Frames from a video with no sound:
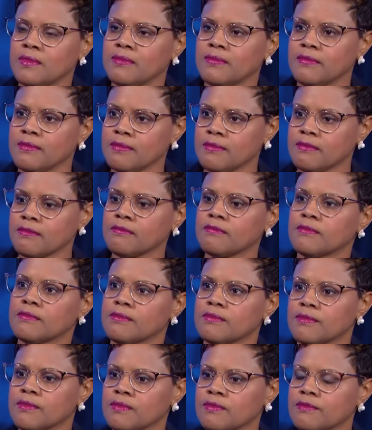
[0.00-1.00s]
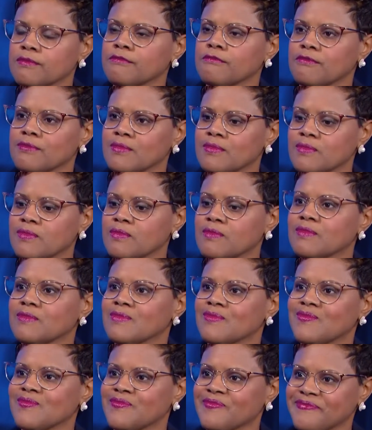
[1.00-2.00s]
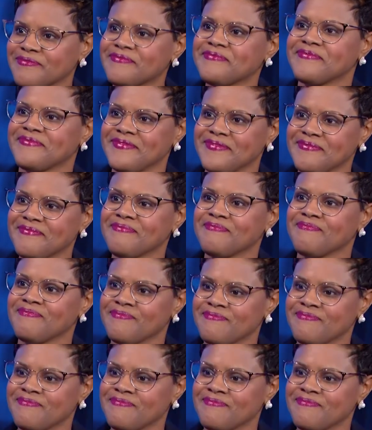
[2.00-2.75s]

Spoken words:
have to stay here. I'm going to go to Florida, which you